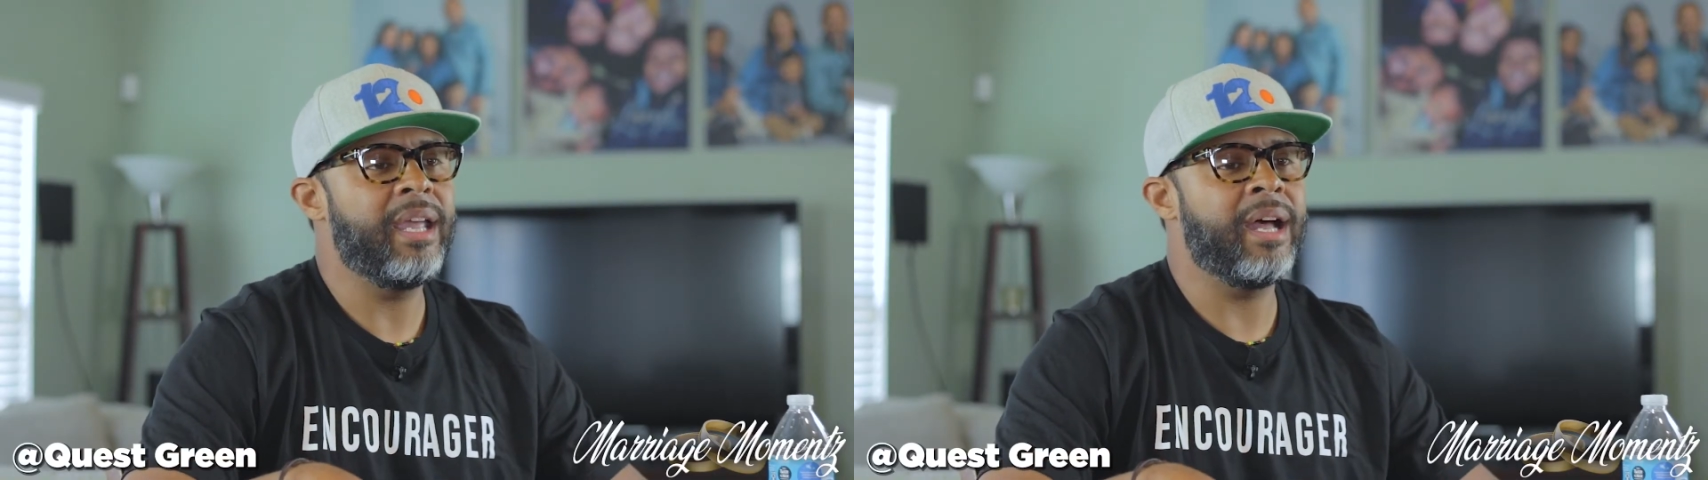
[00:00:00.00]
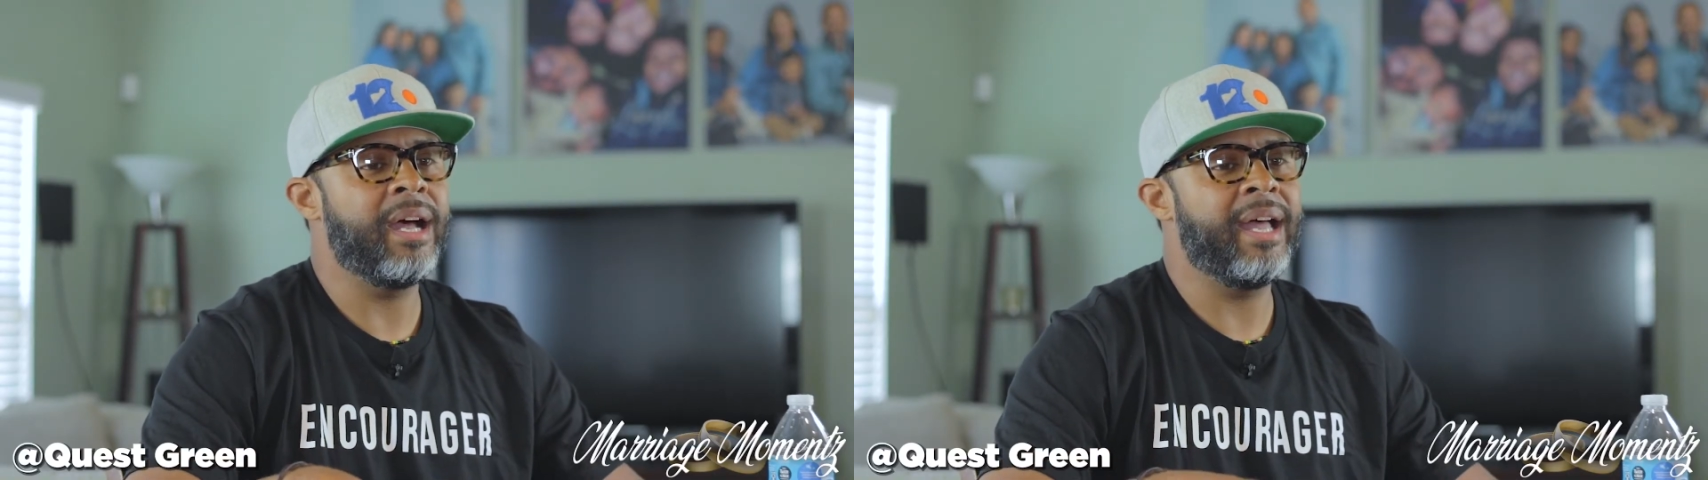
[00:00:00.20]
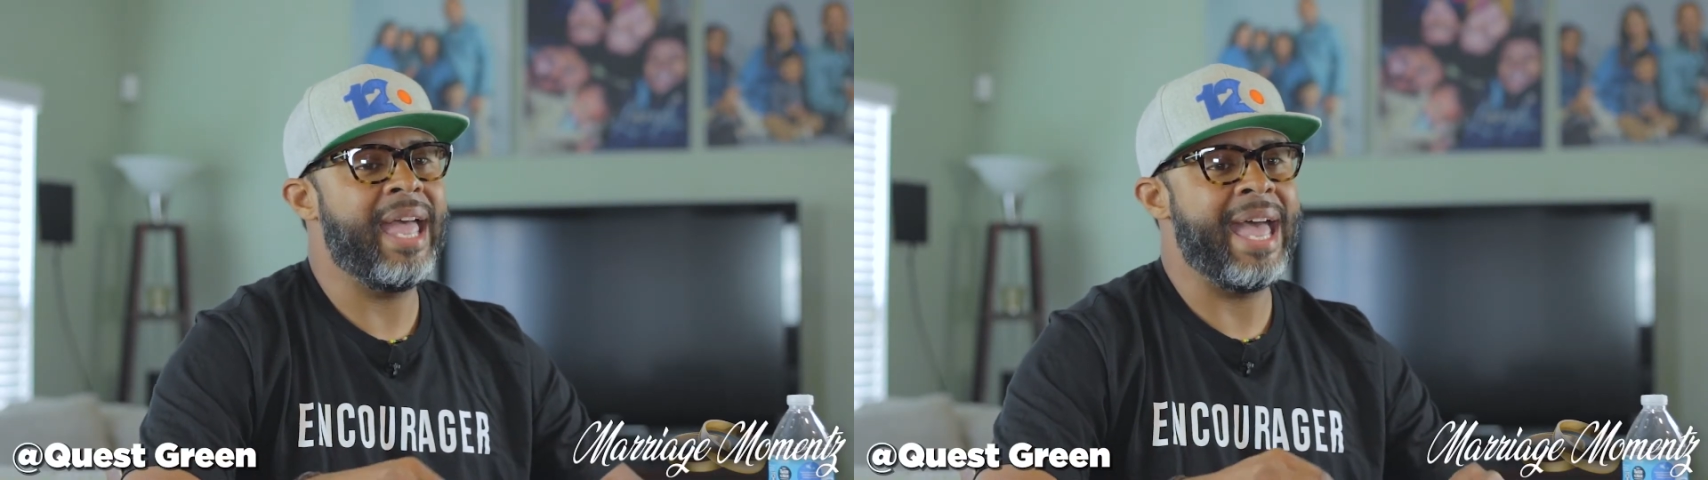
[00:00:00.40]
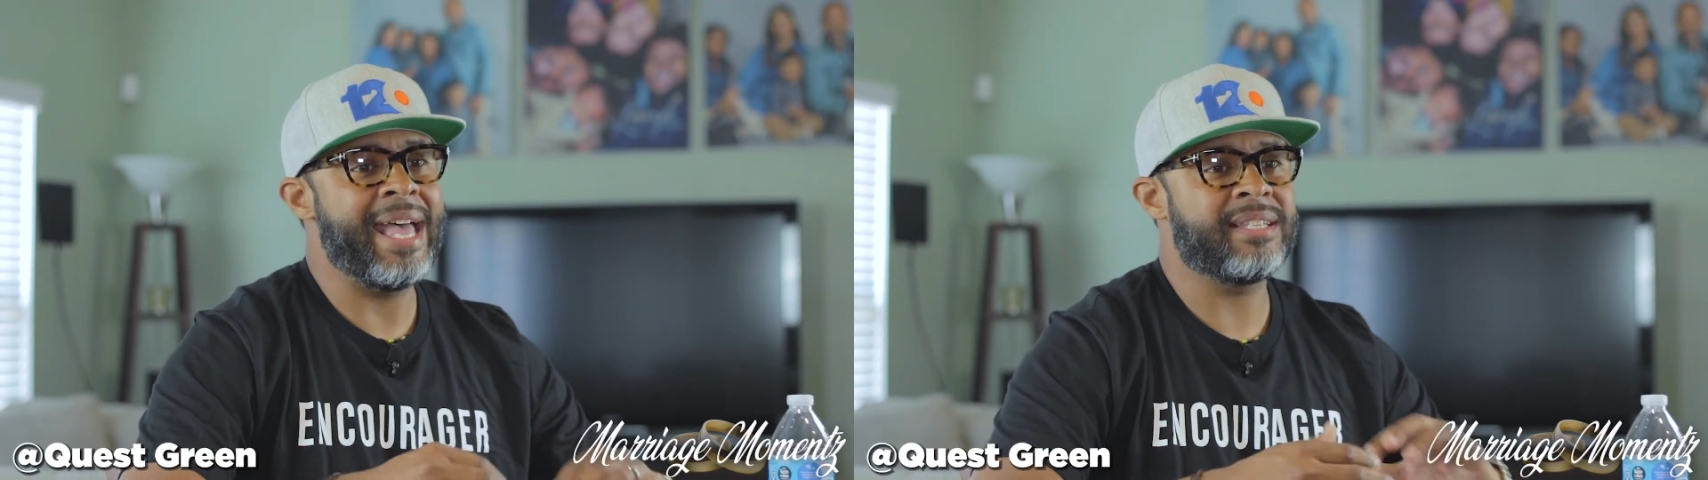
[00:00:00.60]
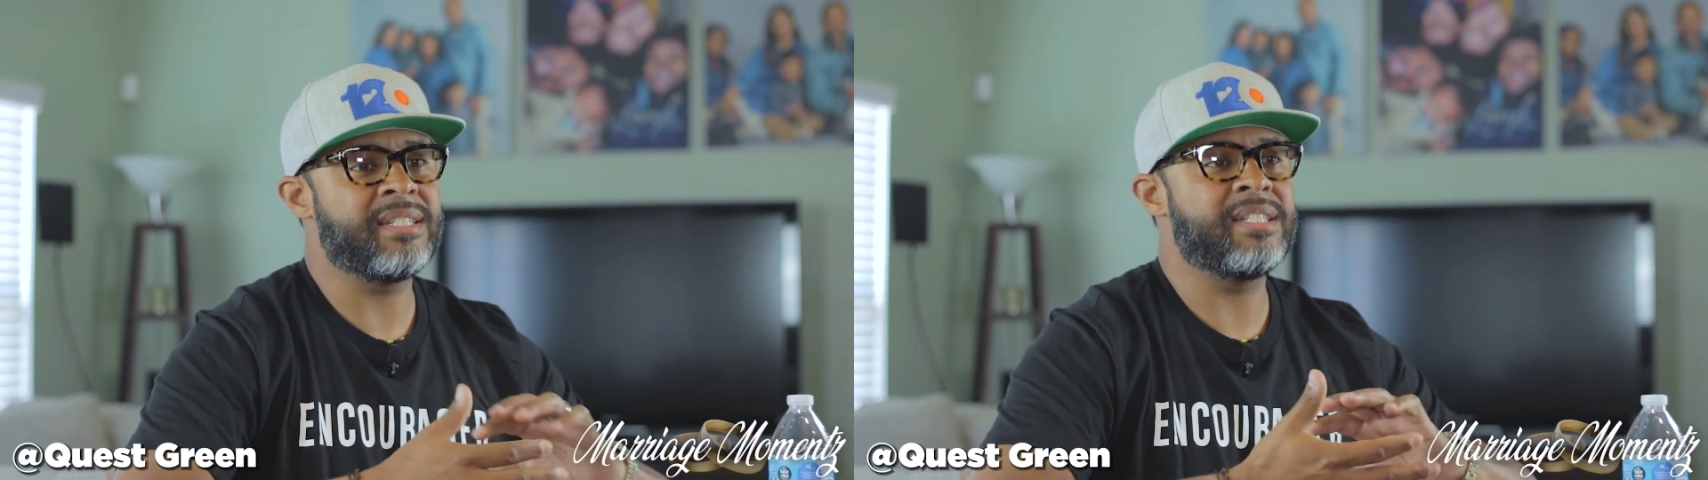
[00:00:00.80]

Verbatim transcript: As